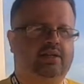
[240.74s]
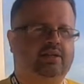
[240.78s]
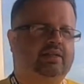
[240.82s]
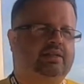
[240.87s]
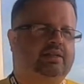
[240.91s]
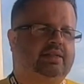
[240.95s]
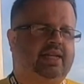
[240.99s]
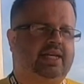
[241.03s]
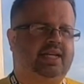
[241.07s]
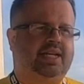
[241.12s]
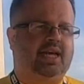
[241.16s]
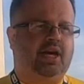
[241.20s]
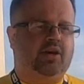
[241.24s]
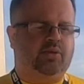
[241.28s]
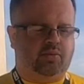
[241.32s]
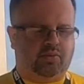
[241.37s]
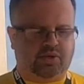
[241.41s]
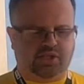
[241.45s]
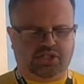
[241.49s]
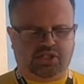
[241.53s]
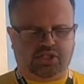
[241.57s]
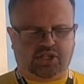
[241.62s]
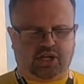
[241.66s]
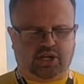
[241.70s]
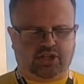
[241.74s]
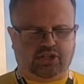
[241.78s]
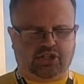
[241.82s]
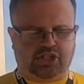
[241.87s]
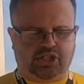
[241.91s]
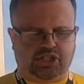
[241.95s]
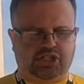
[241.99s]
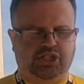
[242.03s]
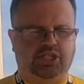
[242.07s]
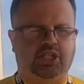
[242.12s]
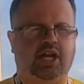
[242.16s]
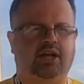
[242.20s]
Ilian was
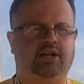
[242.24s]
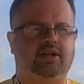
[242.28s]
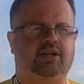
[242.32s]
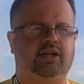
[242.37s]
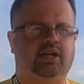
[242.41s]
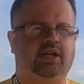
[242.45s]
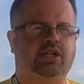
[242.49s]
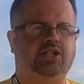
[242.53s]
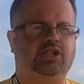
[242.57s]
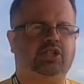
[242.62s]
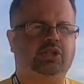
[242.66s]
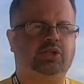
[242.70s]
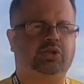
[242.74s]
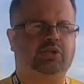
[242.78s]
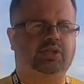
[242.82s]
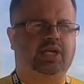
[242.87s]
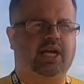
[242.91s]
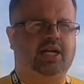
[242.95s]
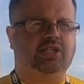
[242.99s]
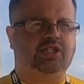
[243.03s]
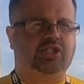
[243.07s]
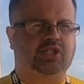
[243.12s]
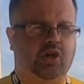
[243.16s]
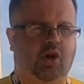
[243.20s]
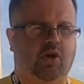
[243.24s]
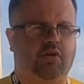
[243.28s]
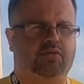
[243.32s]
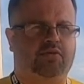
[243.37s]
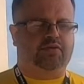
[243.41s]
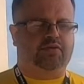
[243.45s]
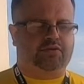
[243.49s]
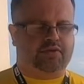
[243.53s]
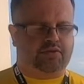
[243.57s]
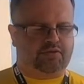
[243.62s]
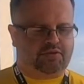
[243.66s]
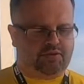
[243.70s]
just under 2/10 off
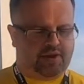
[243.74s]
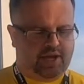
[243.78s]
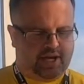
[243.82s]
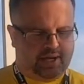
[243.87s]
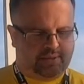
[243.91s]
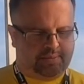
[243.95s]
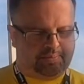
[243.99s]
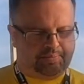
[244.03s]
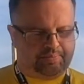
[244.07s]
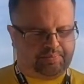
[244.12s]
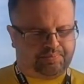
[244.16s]
Finn.